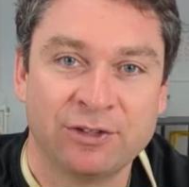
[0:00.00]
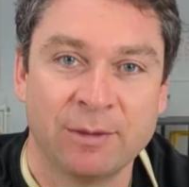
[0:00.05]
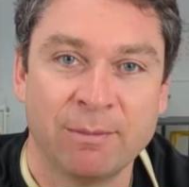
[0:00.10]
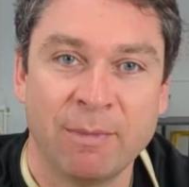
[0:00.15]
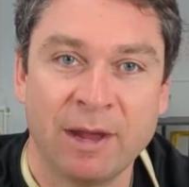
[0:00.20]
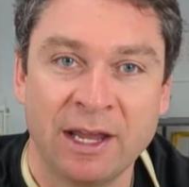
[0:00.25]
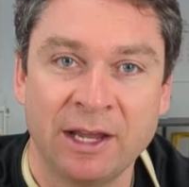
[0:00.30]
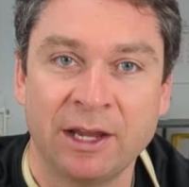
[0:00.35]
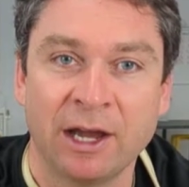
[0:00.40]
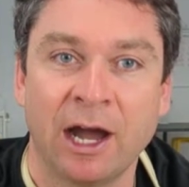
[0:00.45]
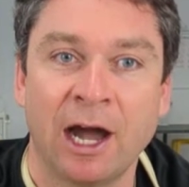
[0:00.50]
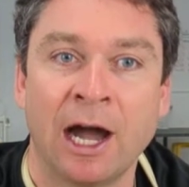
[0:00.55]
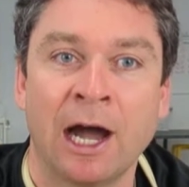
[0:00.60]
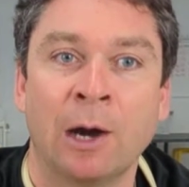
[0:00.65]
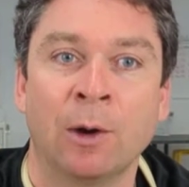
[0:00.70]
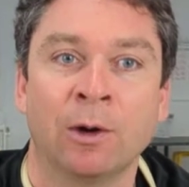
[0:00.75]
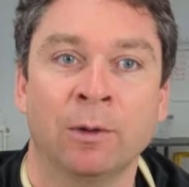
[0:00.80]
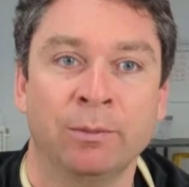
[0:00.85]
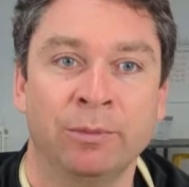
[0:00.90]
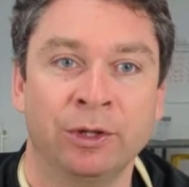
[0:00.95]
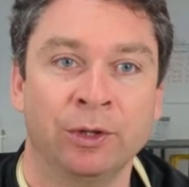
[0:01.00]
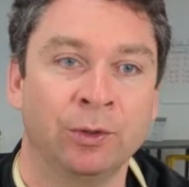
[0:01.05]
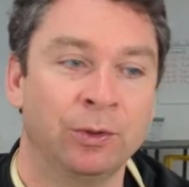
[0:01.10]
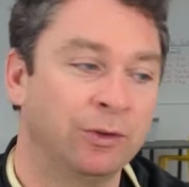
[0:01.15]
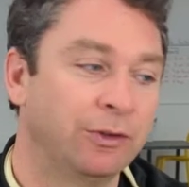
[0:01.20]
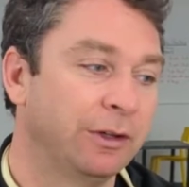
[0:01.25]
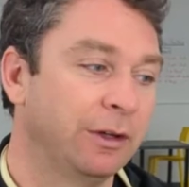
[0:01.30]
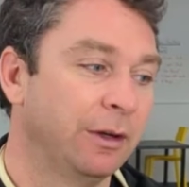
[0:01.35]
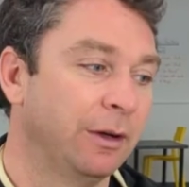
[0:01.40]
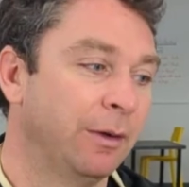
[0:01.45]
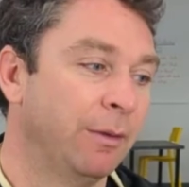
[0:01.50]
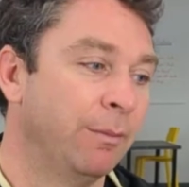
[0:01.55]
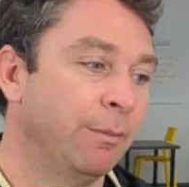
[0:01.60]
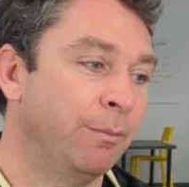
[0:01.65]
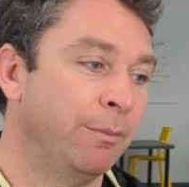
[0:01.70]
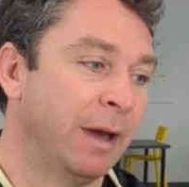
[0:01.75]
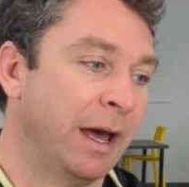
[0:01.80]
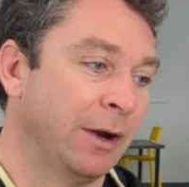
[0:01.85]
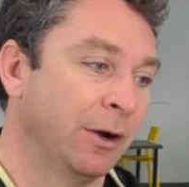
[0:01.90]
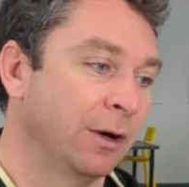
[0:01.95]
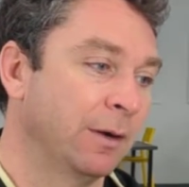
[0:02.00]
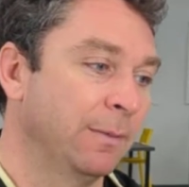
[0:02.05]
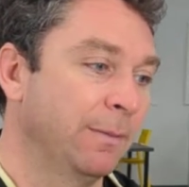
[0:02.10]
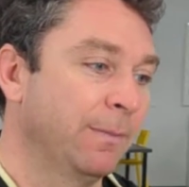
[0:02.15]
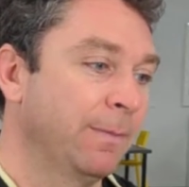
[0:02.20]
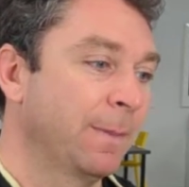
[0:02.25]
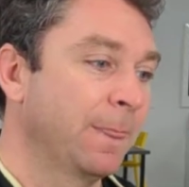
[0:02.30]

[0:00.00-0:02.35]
to make our build better.